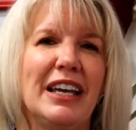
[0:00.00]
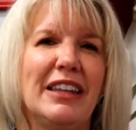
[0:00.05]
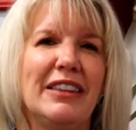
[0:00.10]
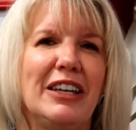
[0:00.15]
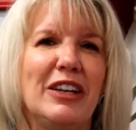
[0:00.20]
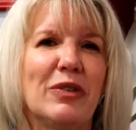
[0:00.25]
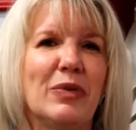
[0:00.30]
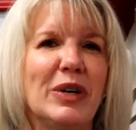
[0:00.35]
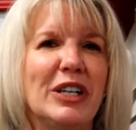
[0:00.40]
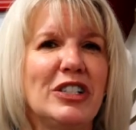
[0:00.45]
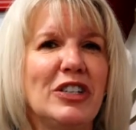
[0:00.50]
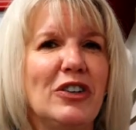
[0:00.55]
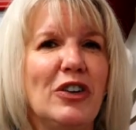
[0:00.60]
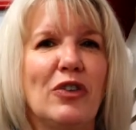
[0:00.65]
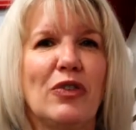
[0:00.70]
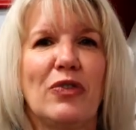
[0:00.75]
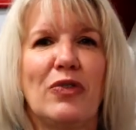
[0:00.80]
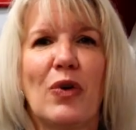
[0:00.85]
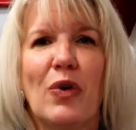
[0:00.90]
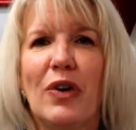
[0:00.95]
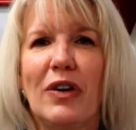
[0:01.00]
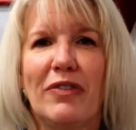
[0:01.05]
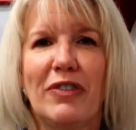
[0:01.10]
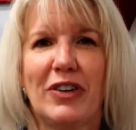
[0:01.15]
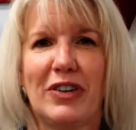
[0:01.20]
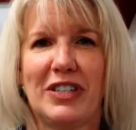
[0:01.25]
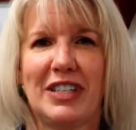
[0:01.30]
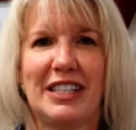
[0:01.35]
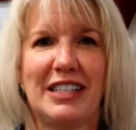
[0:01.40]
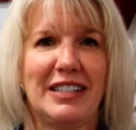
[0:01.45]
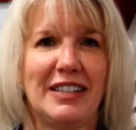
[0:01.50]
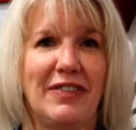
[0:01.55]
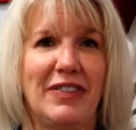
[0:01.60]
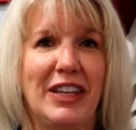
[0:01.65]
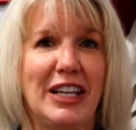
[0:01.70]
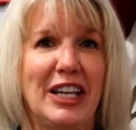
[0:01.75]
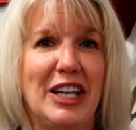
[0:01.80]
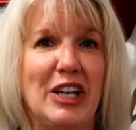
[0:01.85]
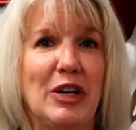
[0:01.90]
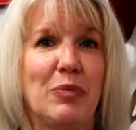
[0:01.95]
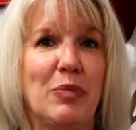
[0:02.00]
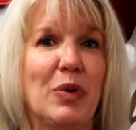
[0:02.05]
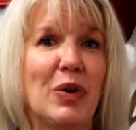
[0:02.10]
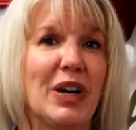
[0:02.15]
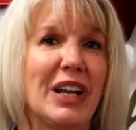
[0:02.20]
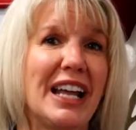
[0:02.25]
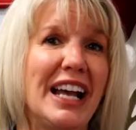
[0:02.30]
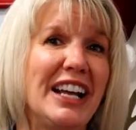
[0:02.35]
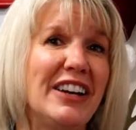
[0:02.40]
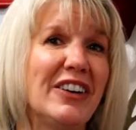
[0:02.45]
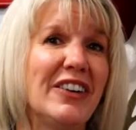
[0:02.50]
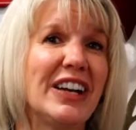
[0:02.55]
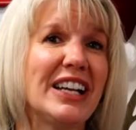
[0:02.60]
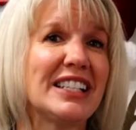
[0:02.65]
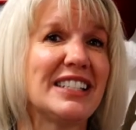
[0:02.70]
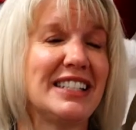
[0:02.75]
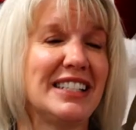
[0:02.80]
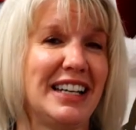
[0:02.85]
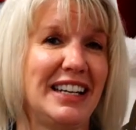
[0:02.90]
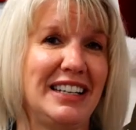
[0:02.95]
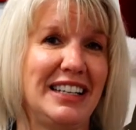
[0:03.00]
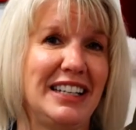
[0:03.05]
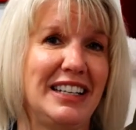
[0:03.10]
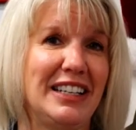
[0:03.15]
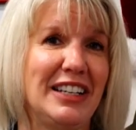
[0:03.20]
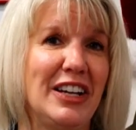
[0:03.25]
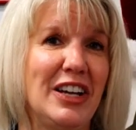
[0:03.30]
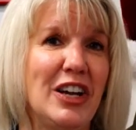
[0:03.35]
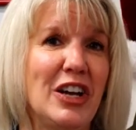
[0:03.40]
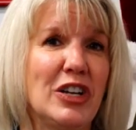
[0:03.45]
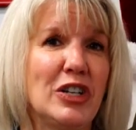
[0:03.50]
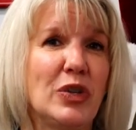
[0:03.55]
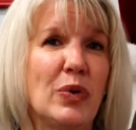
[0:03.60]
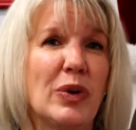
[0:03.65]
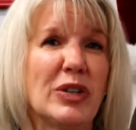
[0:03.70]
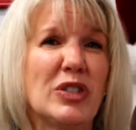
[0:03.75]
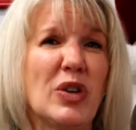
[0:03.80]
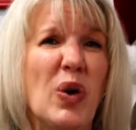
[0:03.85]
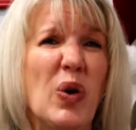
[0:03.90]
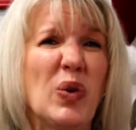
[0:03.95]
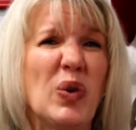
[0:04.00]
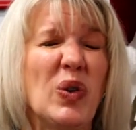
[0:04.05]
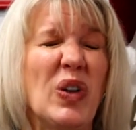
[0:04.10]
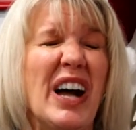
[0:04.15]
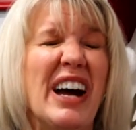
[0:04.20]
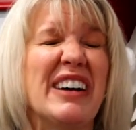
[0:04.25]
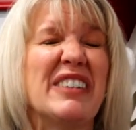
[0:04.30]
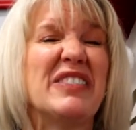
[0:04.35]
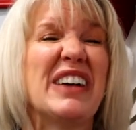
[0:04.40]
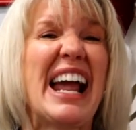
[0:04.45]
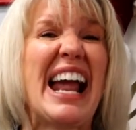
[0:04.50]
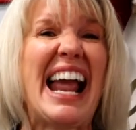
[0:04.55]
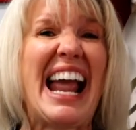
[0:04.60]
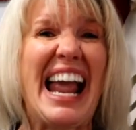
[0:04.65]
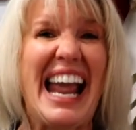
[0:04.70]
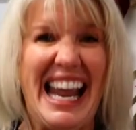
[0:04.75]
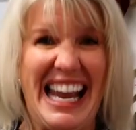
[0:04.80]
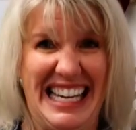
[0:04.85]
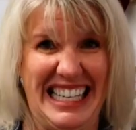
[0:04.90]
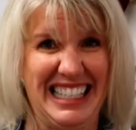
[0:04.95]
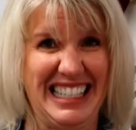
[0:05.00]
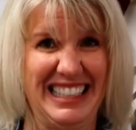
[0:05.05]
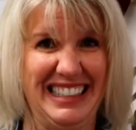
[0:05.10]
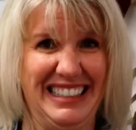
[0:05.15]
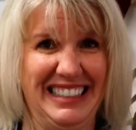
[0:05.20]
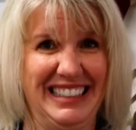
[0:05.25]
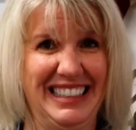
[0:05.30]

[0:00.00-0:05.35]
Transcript: The original four verses of the hymn were later extended to a total of eight.